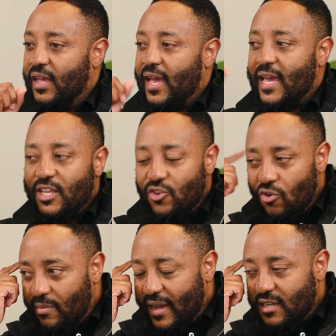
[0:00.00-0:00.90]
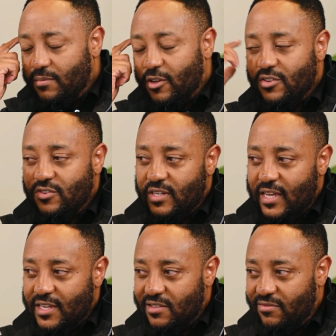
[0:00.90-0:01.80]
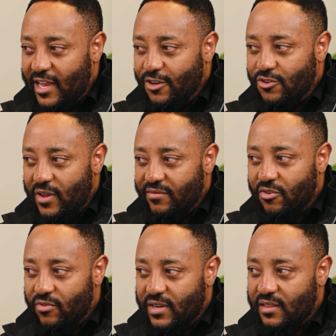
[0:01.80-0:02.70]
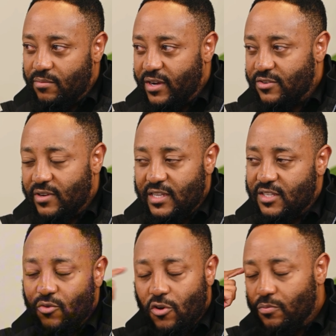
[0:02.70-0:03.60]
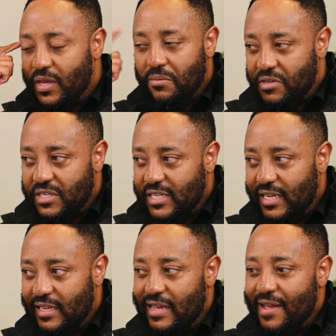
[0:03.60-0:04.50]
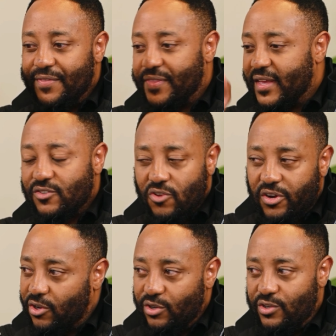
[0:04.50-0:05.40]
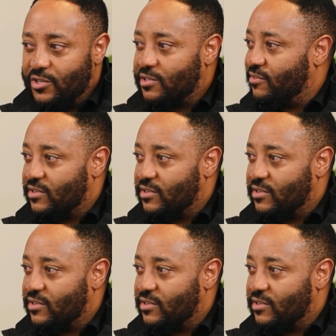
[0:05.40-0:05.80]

And in your mind, because you attach the value to having written the press release, you won't be able to see that that's not a good use of your